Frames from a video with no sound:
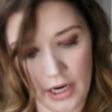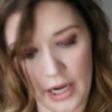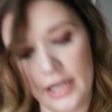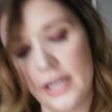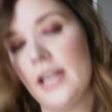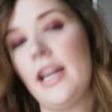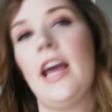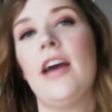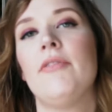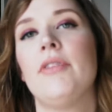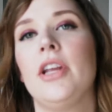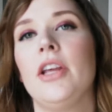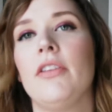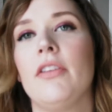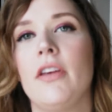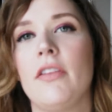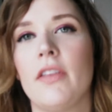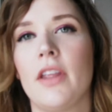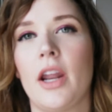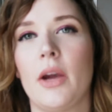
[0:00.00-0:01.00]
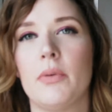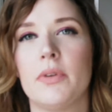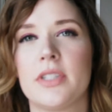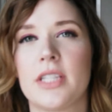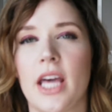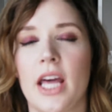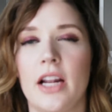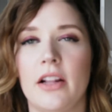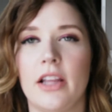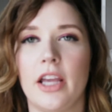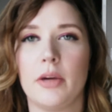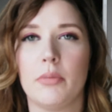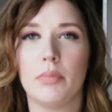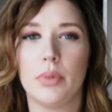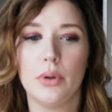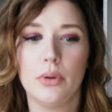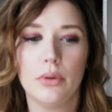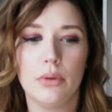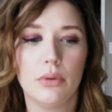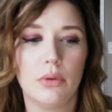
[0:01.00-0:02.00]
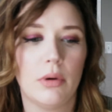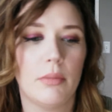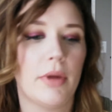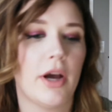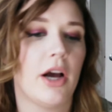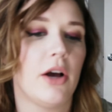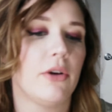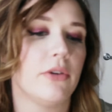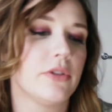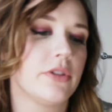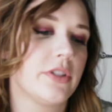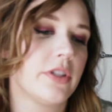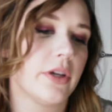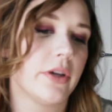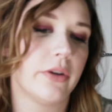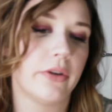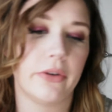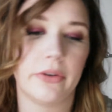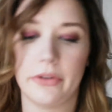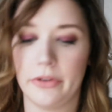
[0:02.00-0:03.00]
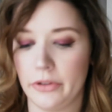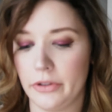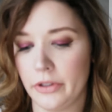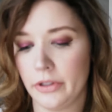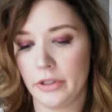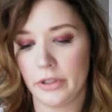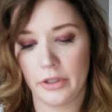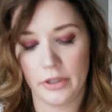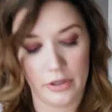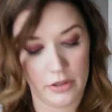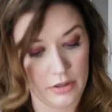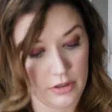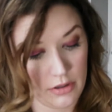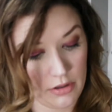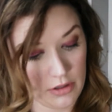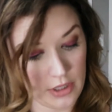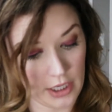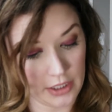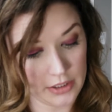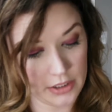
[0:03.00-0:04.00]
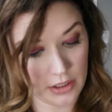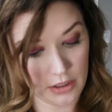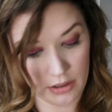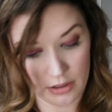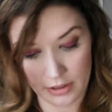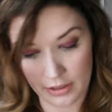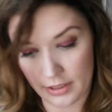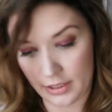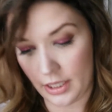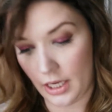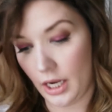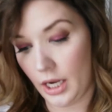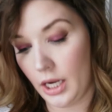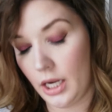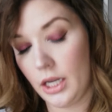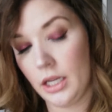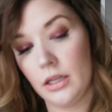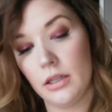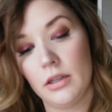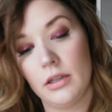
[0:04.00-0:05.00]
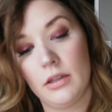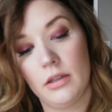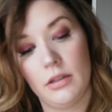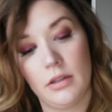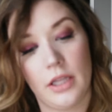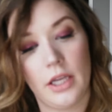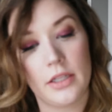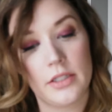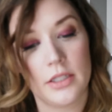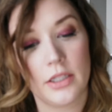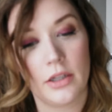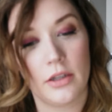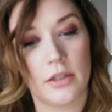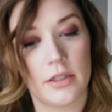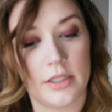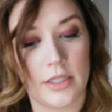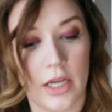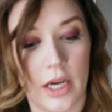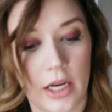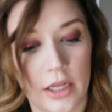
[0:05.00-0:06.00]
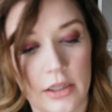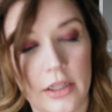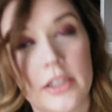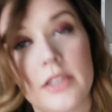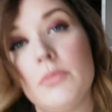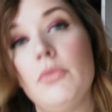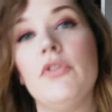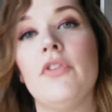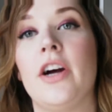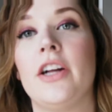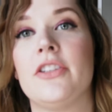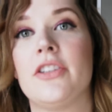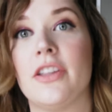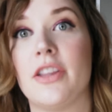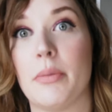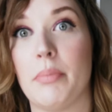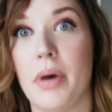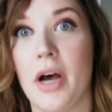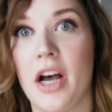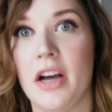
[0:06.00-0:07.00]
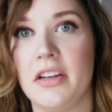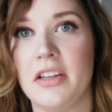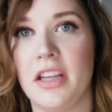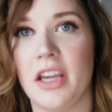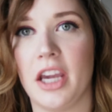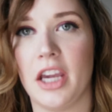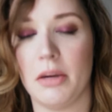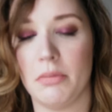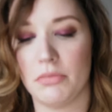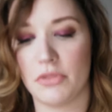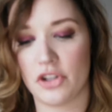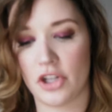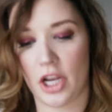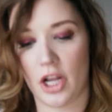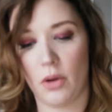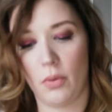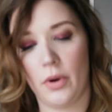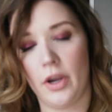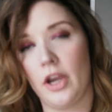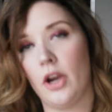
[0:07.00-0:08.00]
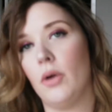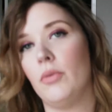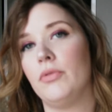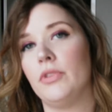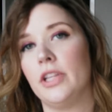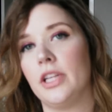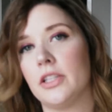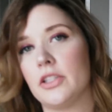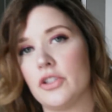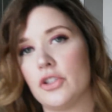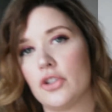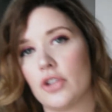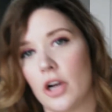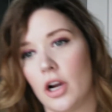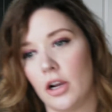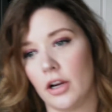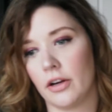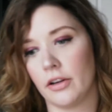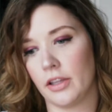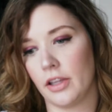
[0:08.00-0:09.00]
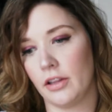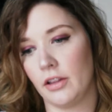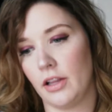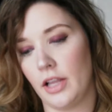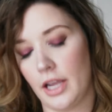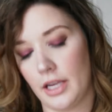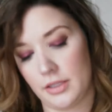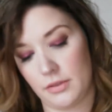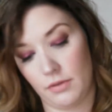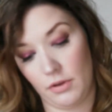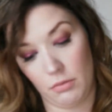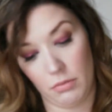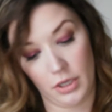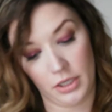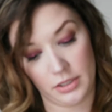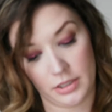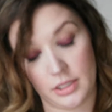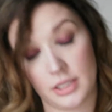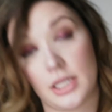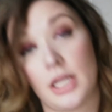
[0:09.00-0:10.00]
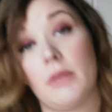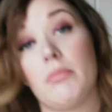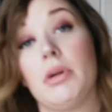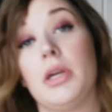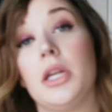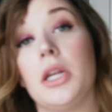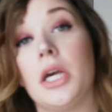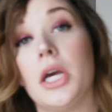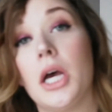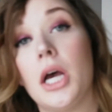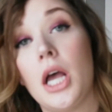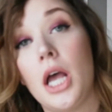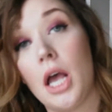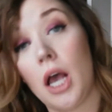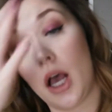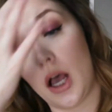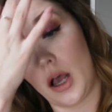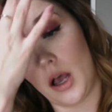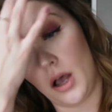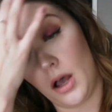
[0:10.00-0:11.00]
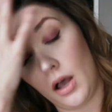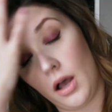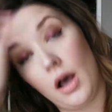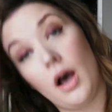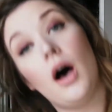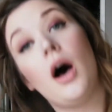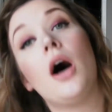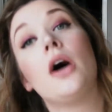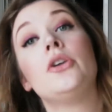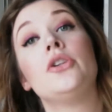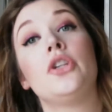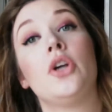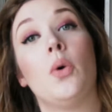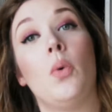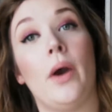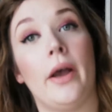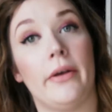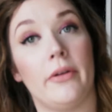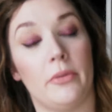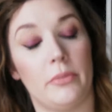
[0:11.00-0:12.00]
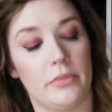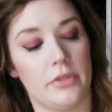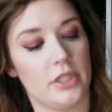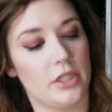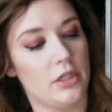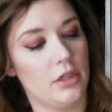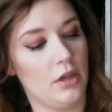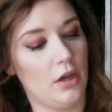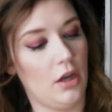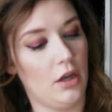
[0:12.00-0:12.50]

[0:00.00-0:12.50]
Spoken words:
I didn't have anything that I was kind of like boo about, so that's a good sign. That's a good sign. Let's move on to the pun game, shall we? Hopefully it's stronger than the last few months because I've been underwhelmed.